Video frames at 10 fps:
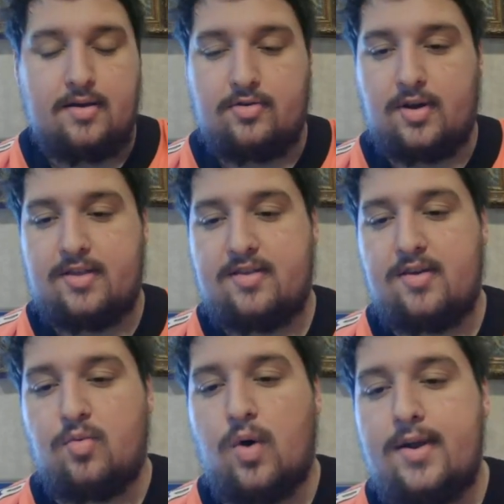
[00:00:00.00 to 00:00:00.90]
So let's
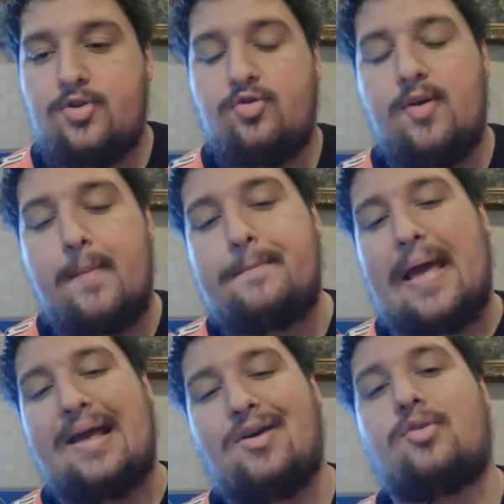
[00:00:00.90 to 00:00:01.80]
see, what do the
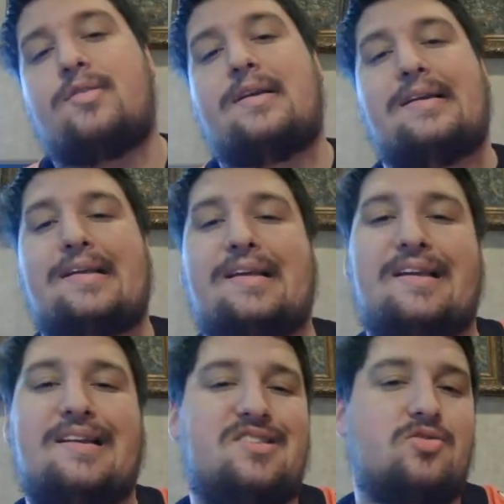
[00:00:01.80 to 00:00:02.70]
Bengals need